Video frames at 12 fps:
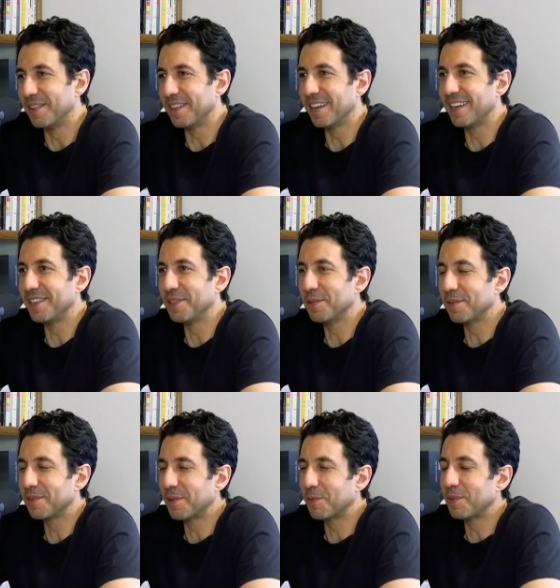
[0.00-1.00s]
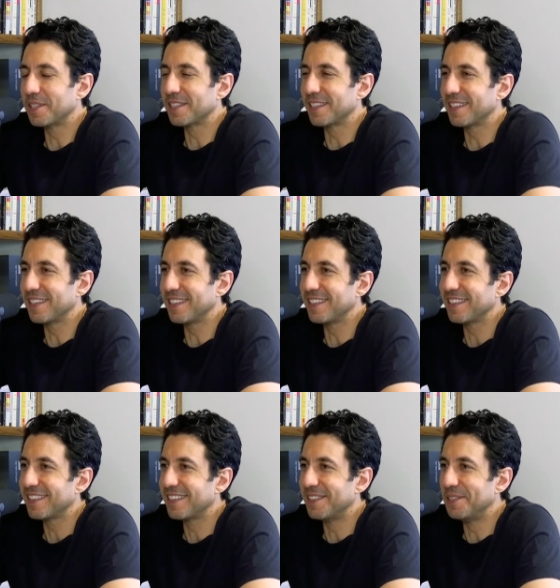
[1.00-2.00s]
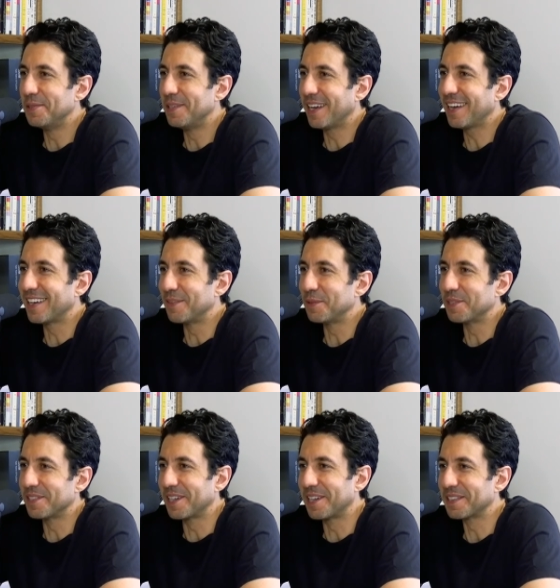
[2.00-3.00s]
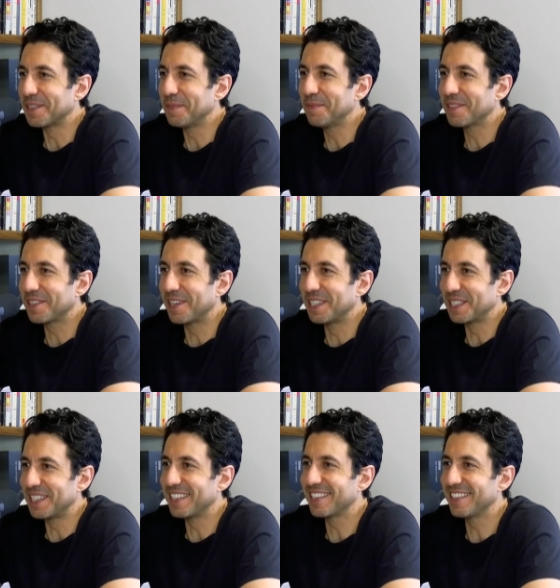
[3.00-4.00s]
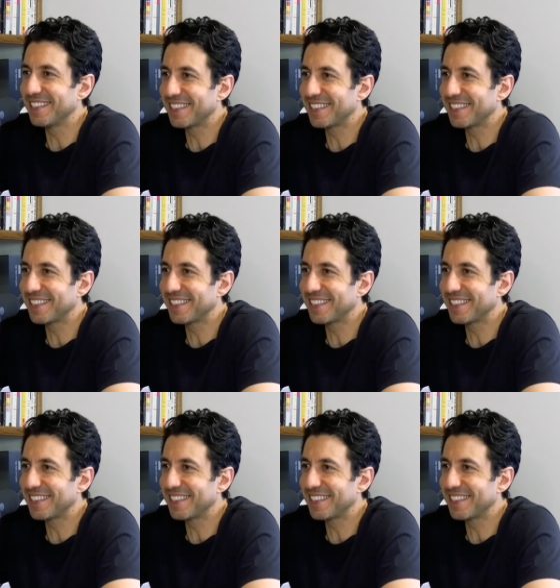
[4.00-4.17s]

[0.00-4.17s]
And you're a recently new dad, which is awesome. Congratulations.